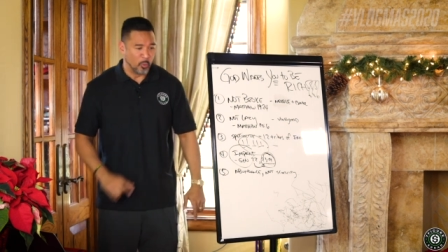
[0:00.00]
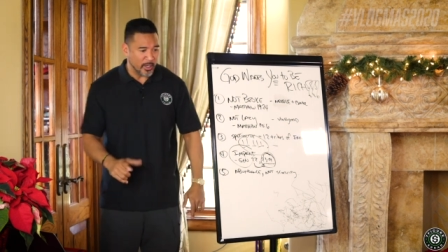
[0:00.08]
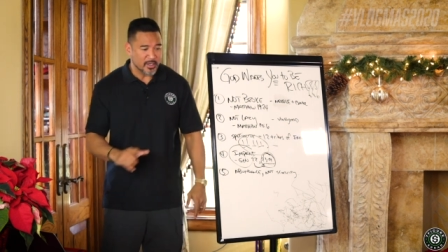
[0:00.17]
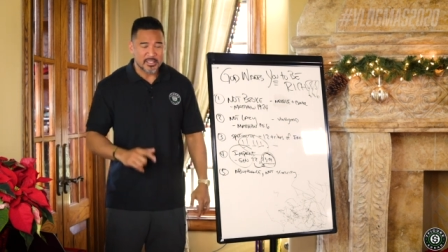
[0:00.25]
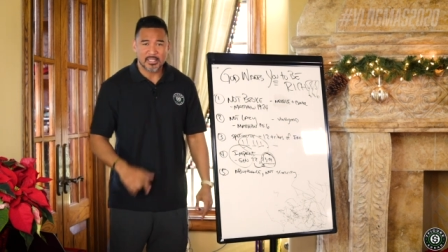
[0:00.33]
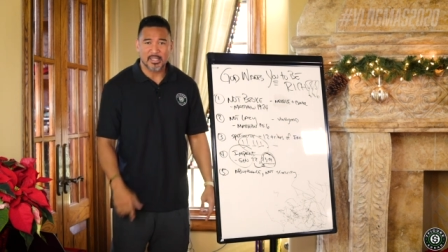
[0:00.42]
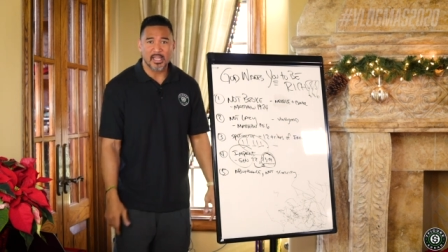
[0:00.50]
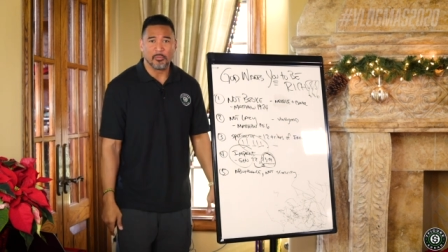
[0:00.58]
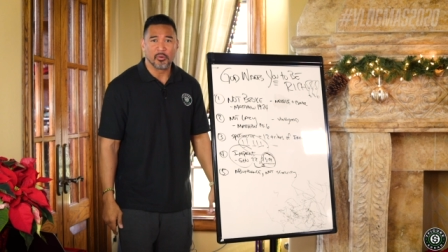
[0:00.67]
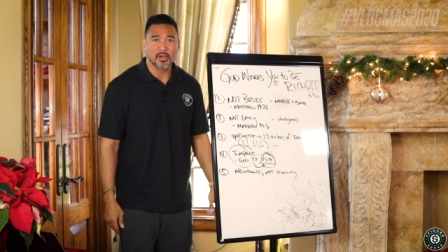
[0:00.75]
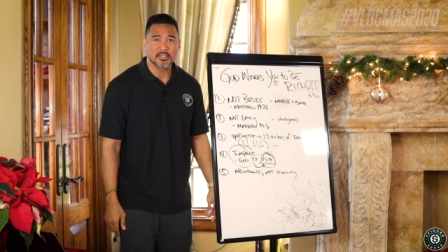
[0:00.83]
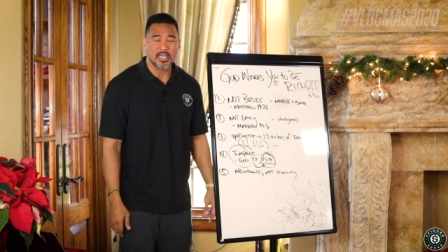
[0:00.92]
Weirdest
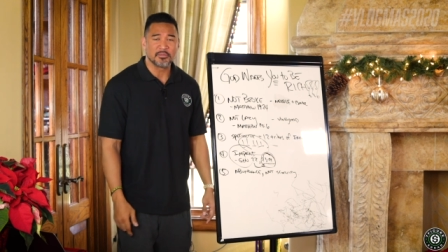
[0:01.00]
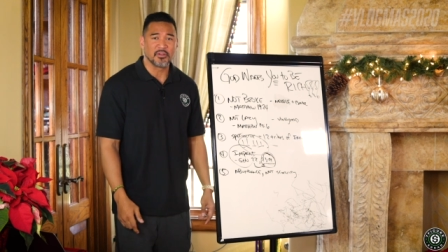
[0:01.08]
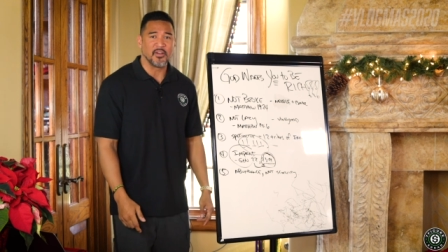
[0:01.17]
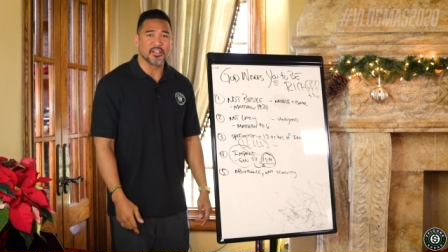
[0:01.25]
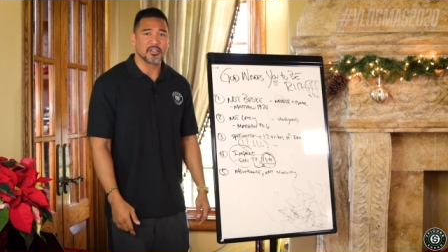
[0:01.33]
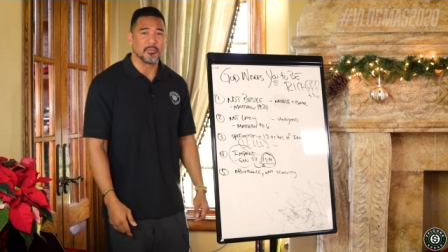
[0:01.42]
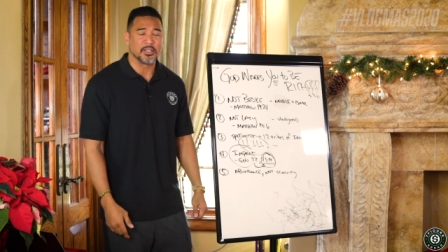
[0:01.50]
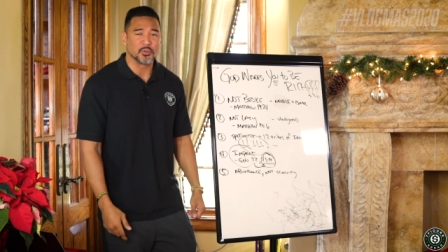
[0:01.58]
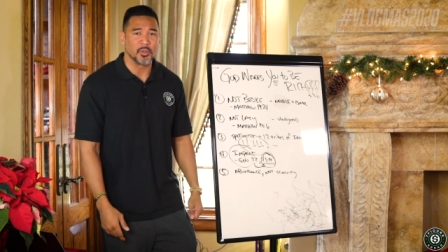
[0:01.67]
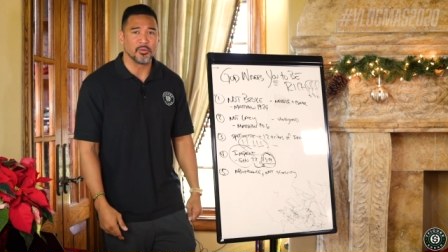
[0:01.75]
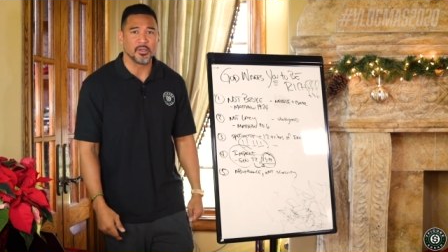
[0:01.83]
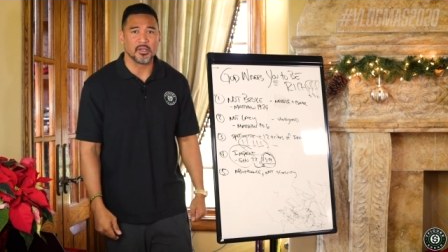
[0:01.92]
thing, weirdest observation in
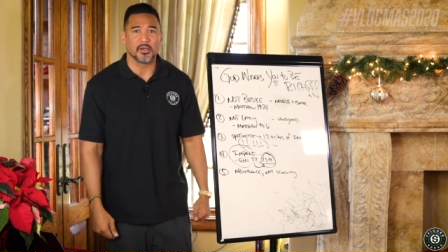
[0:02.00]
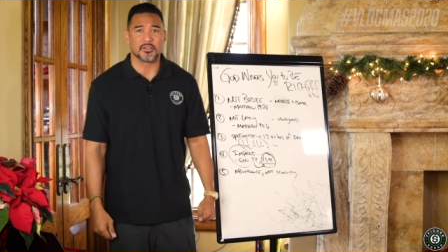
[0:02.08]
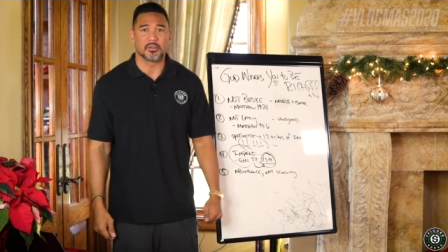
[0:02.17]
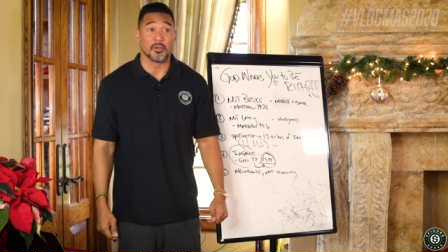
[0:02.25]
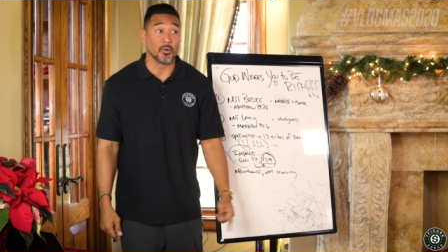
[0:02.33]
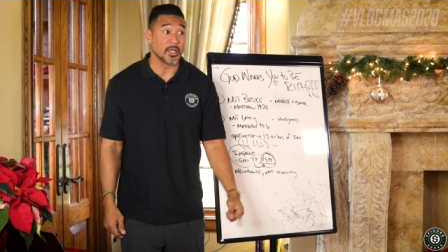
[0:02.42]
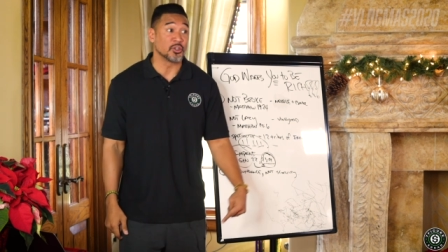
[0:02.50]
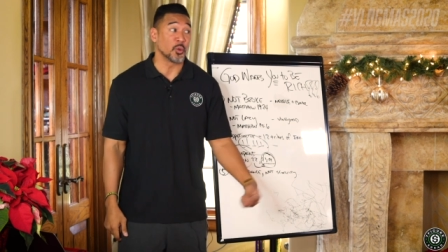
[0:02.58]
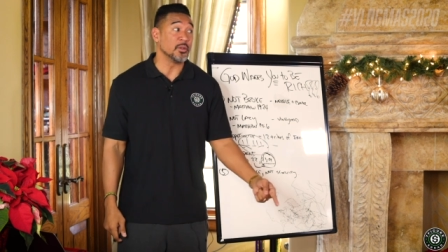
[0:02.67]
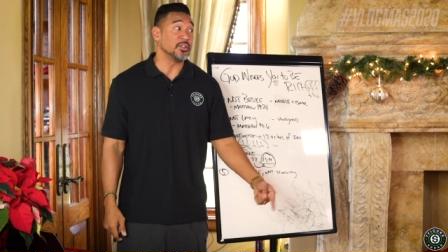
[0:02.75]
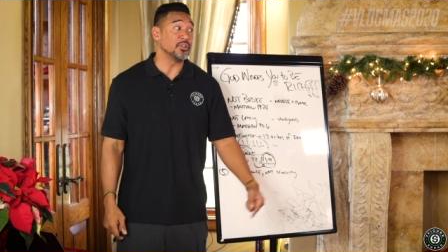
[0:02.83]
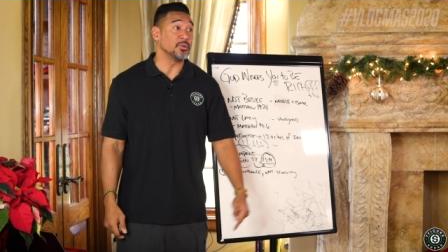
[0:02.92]
my 21 years, going
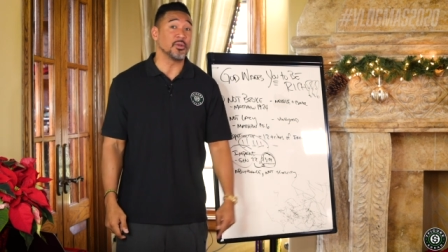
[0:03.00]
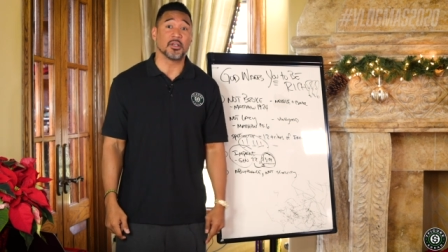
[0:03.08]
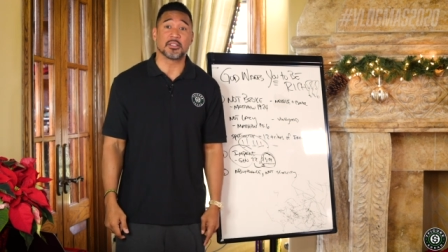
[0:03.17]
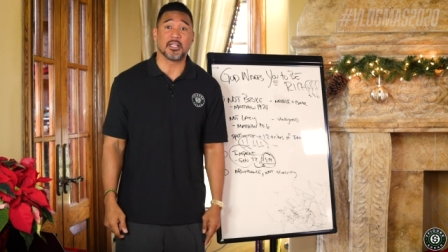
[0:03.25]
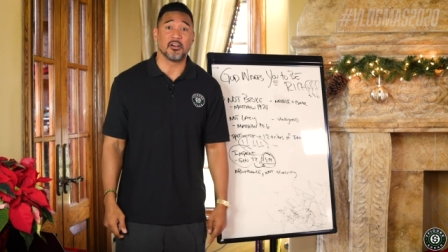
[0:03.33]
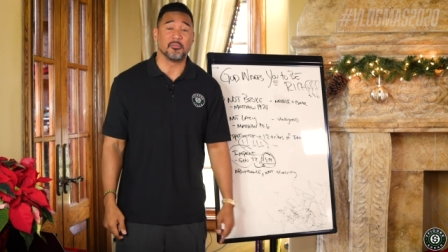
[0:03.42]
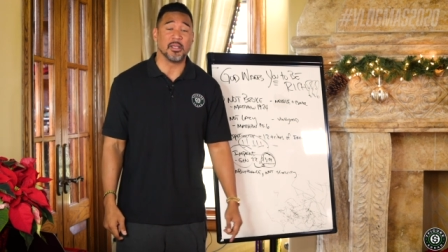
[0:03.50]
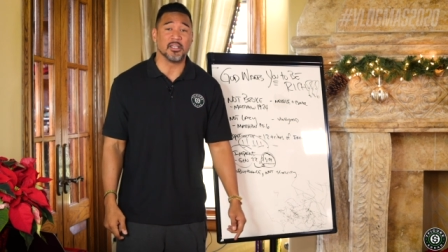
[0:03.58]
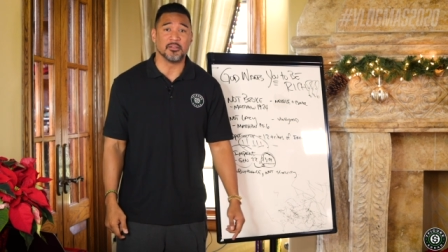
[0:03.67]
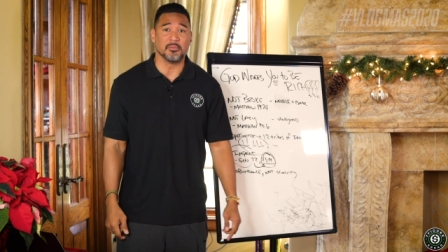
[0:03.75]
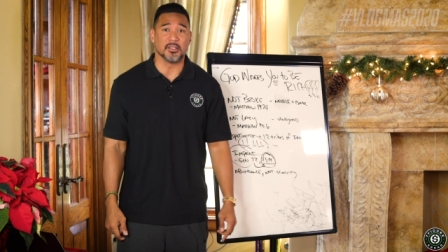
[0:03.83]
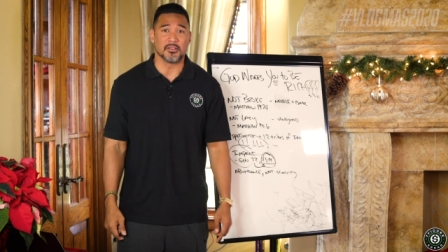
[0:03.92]
on 22 years now of
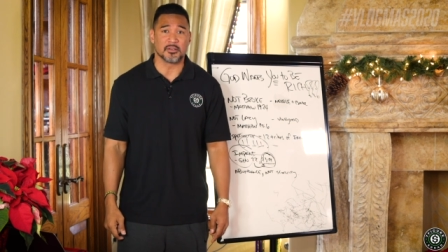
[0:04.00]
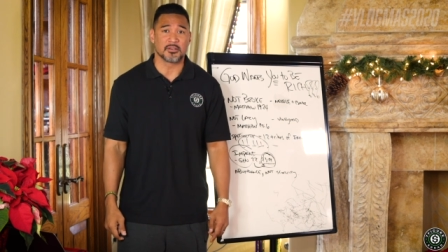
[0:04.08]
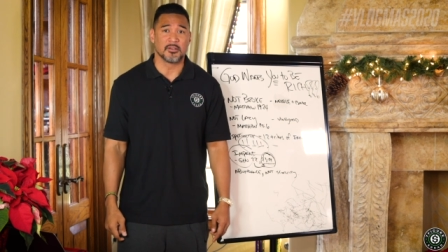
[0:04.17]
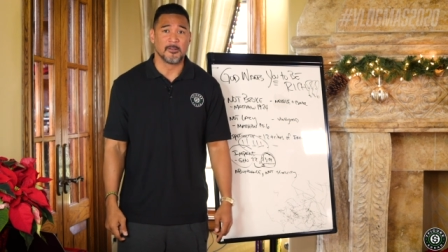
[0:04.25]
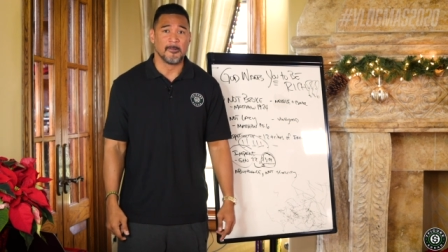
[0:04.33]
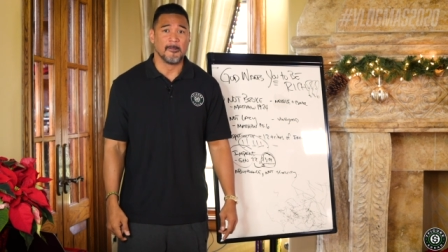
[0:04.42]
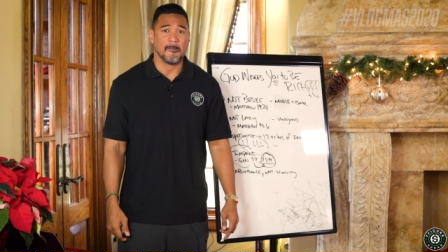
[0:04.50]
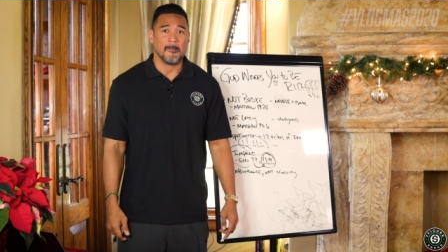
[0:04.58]
being in business.